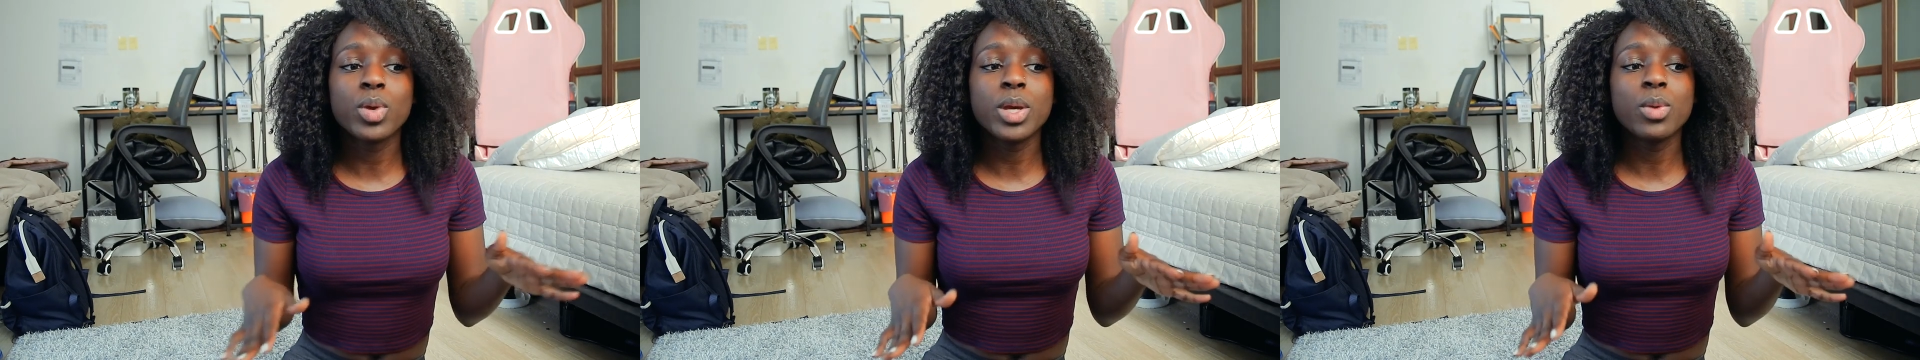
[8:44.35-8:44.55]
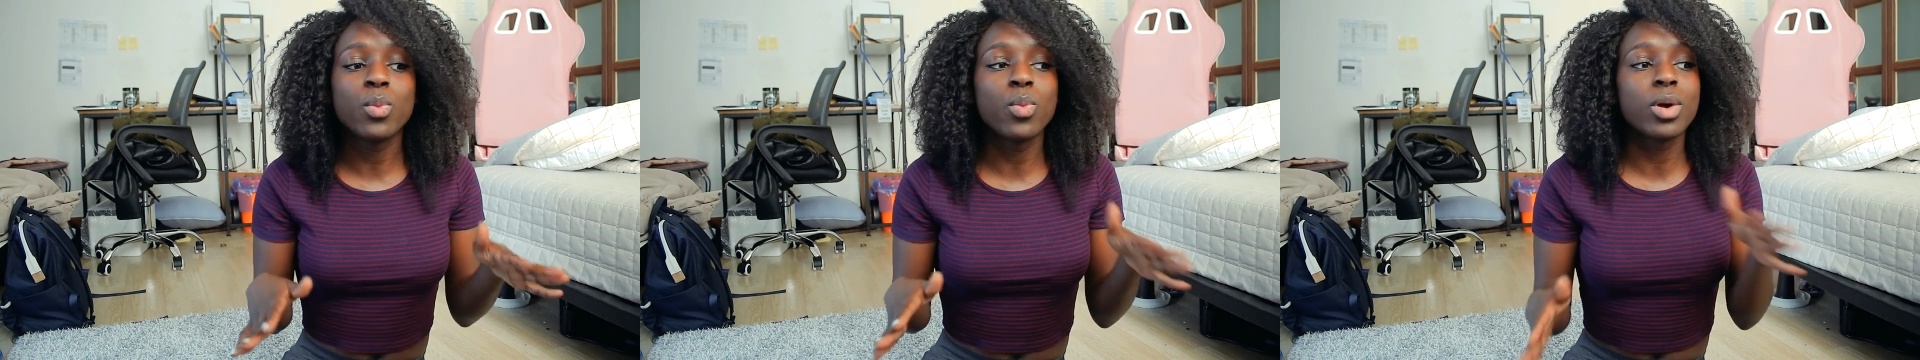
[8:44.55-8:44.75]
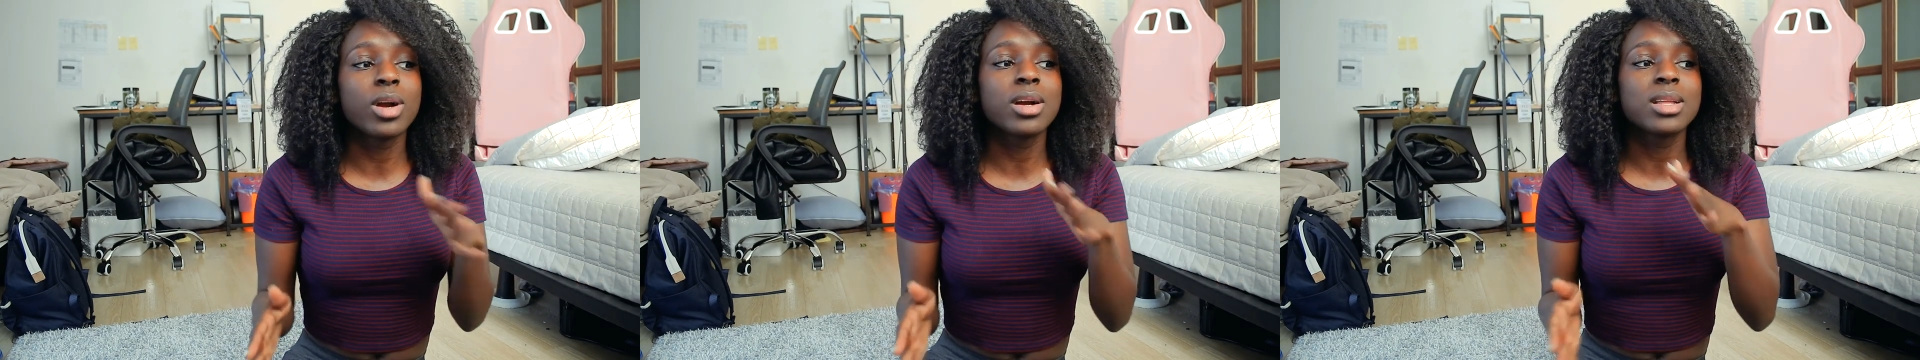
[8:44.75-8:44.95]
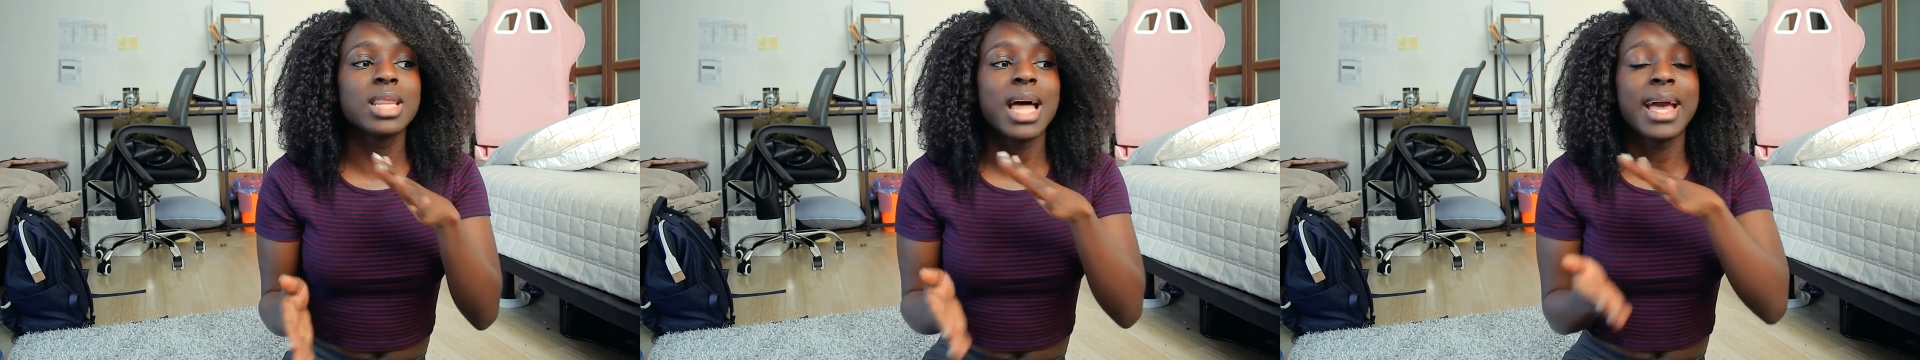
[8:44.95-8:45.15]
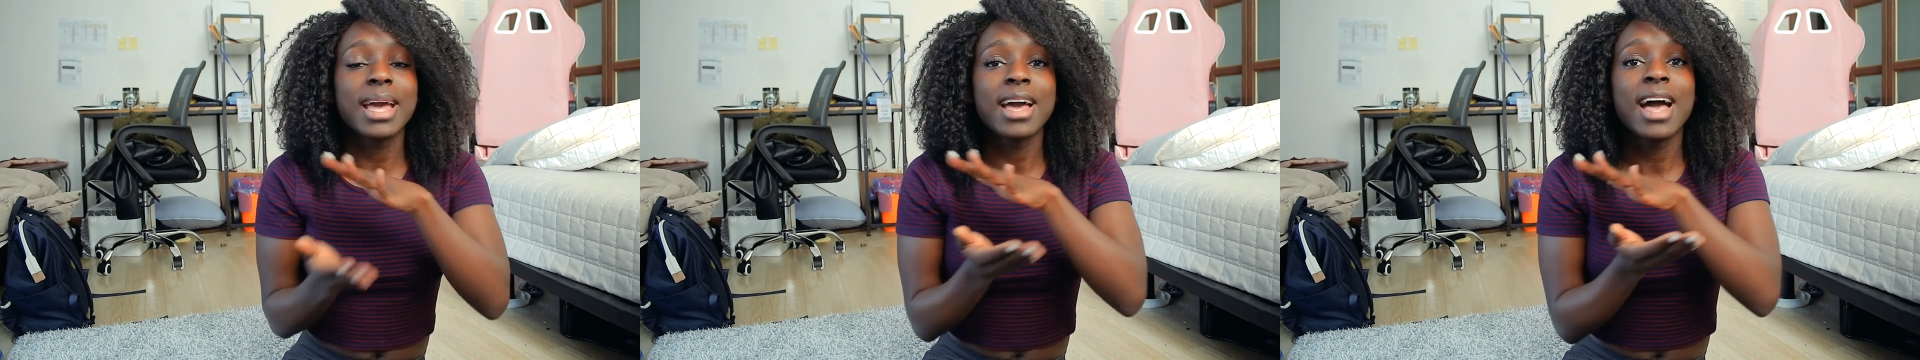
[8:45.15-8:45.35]
we work
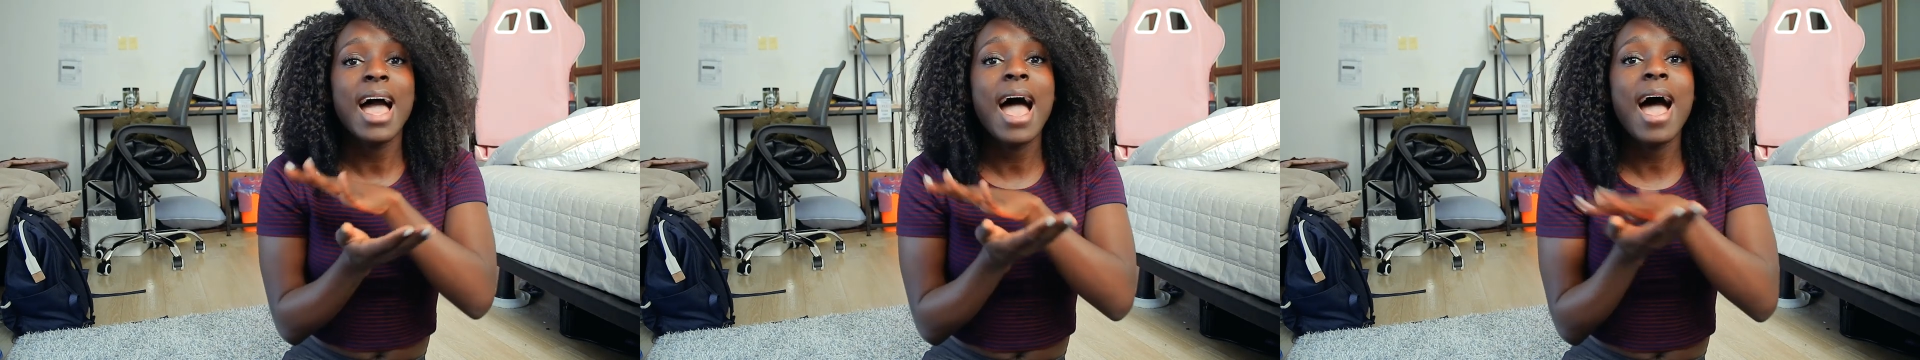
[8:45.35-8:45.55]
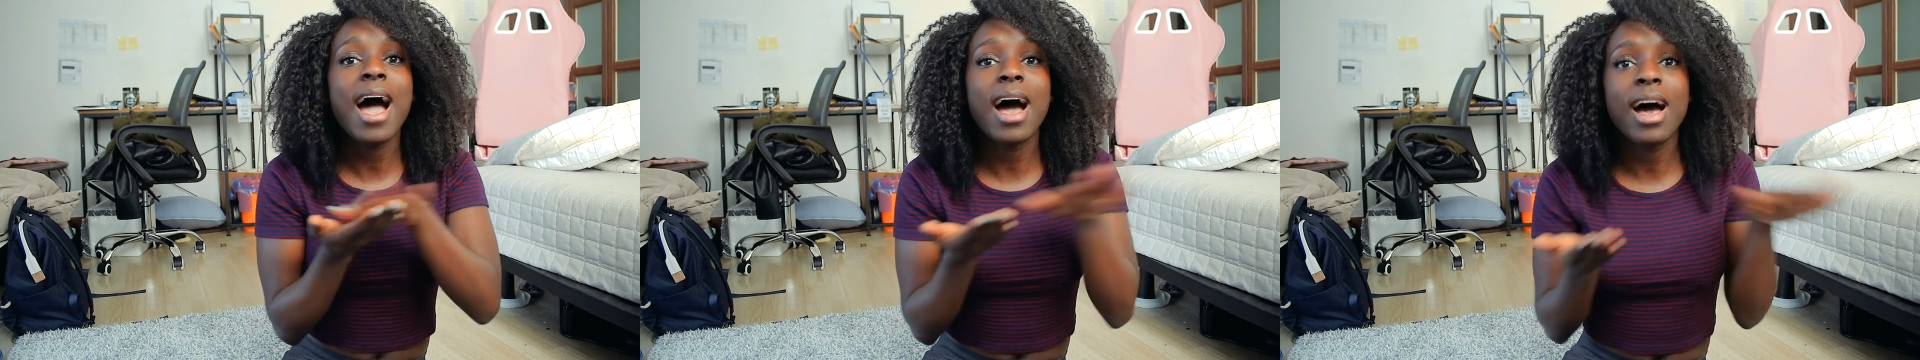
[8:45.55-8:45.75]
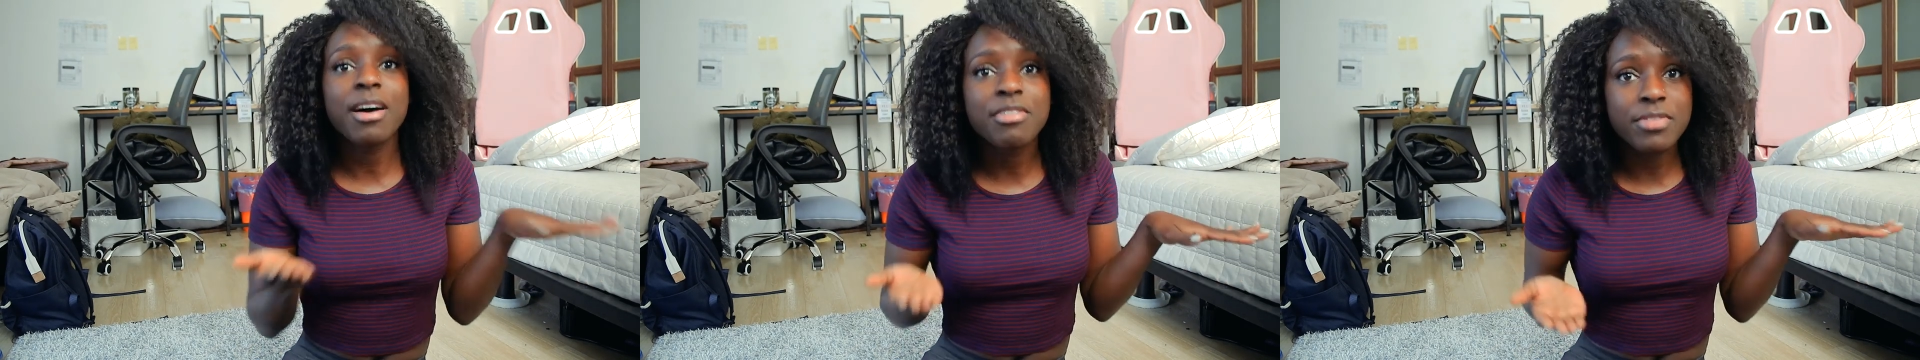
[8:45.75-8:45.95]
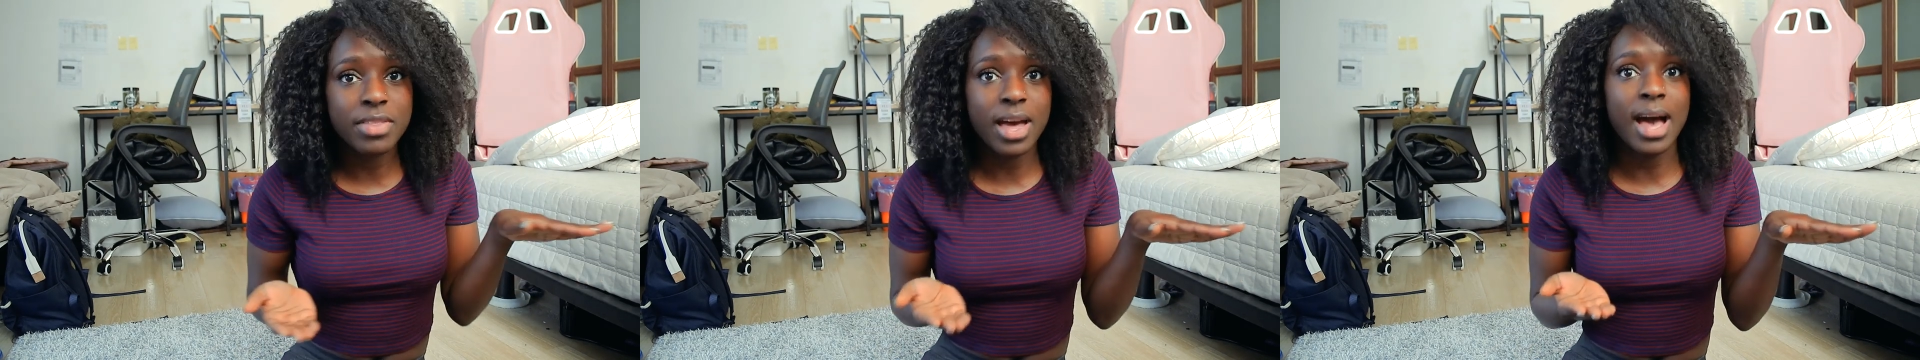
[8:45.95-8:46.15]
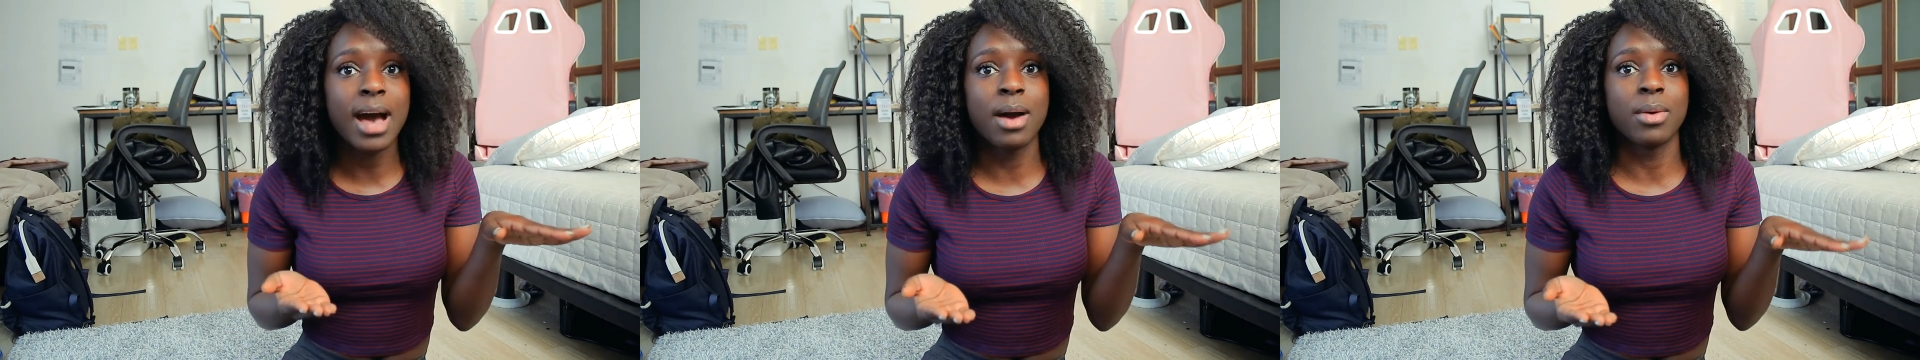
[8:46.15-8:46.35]
like half
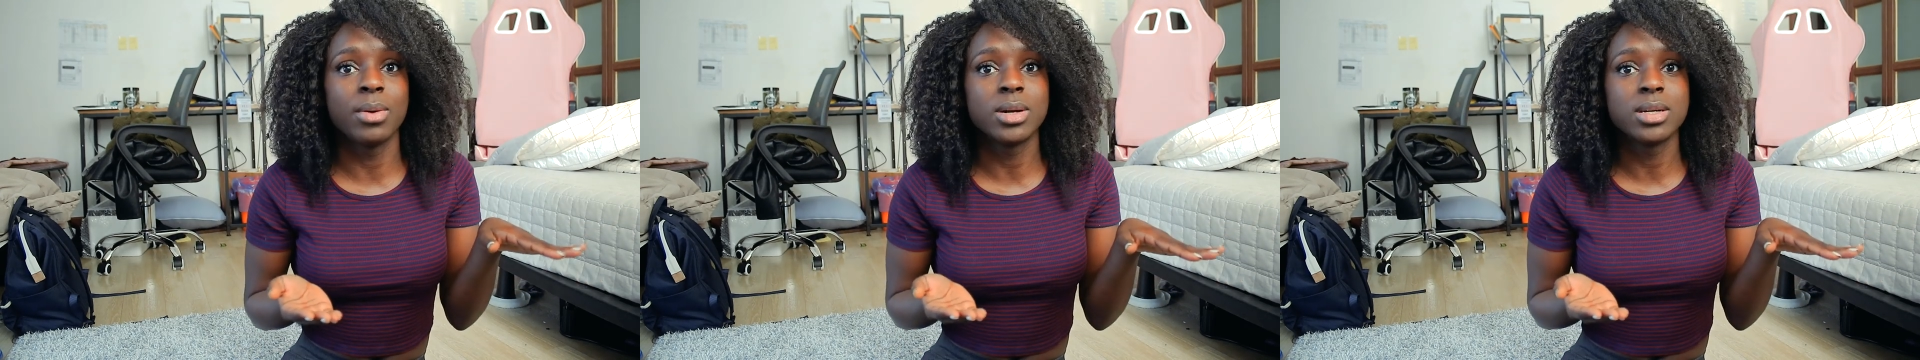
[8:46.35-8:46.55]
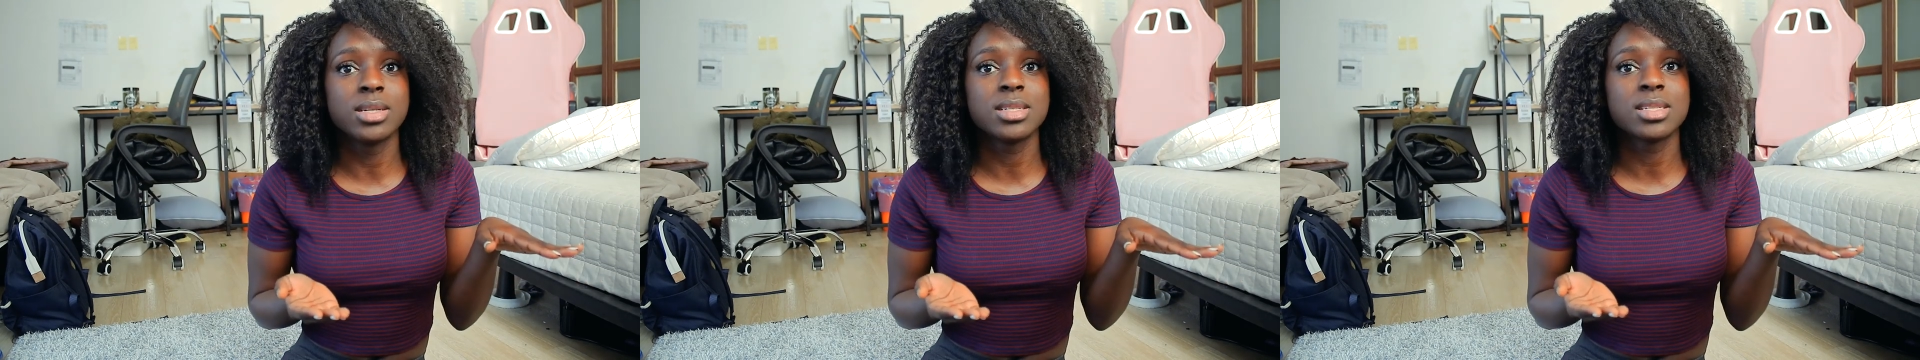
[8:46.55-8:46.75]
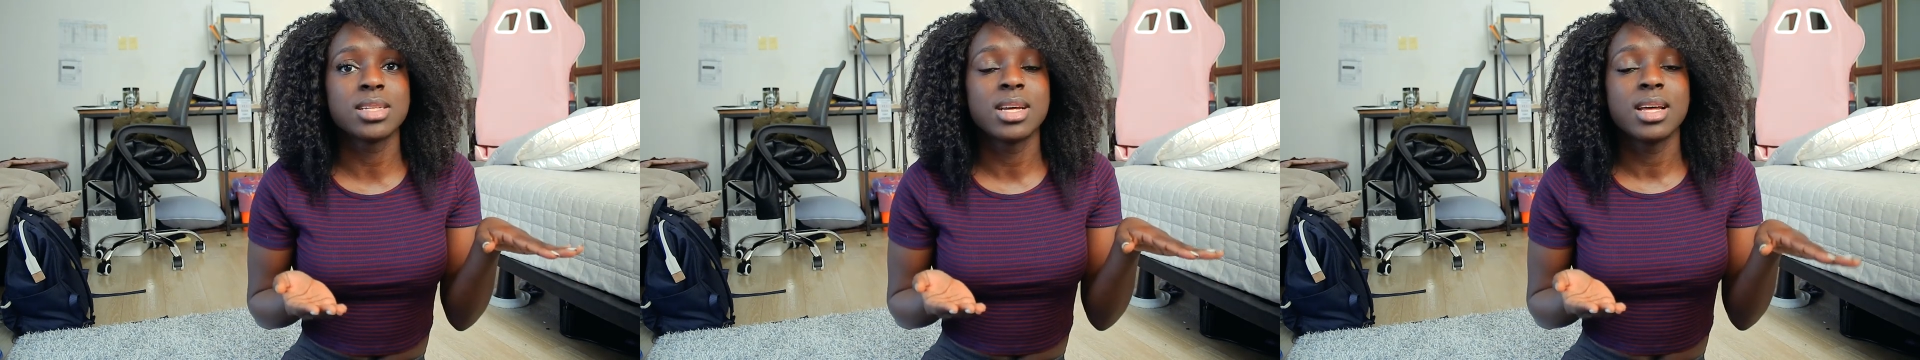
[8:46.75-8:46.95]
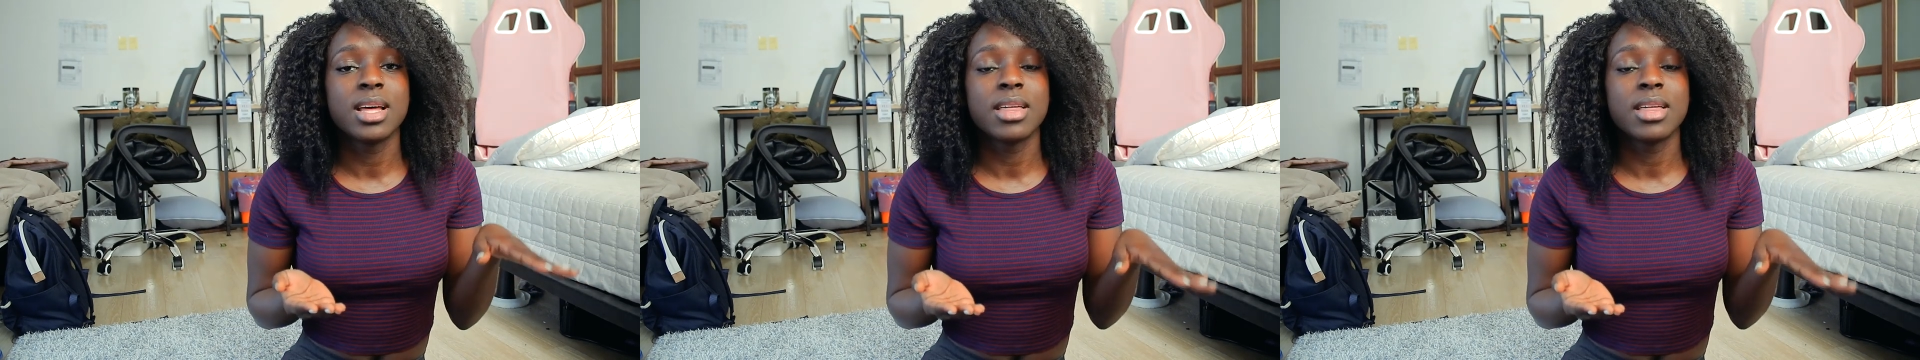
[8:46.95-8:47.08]
the hours